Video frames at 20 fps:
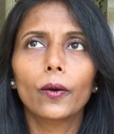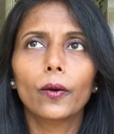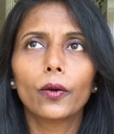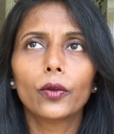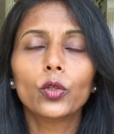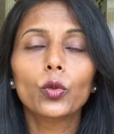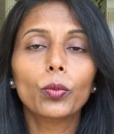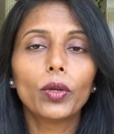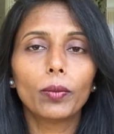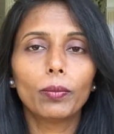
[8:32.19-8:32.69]

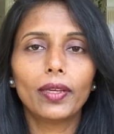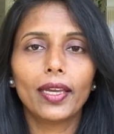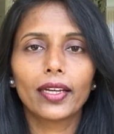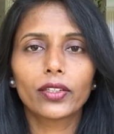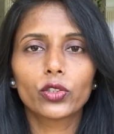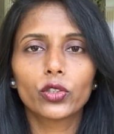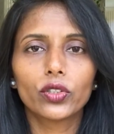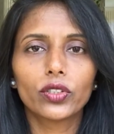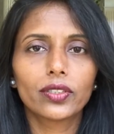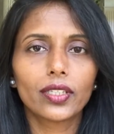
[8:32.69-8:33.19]
you may be
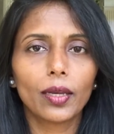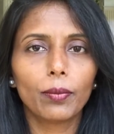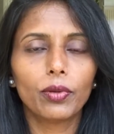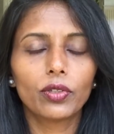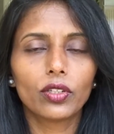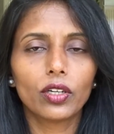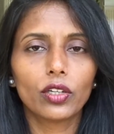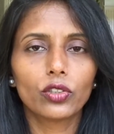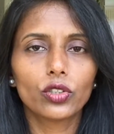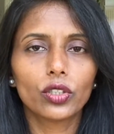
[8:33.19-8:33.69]
actually
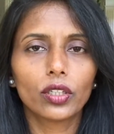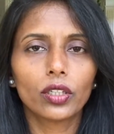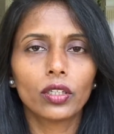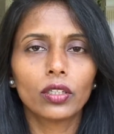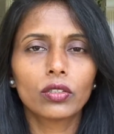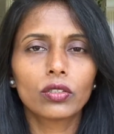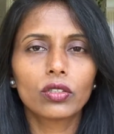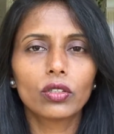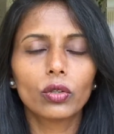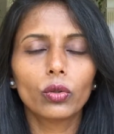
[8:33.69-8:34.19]
sabotaging
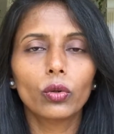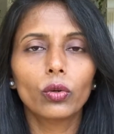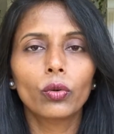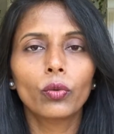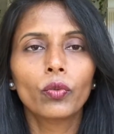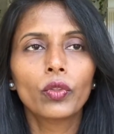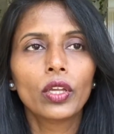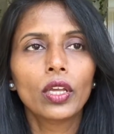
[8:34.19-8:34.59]
it. So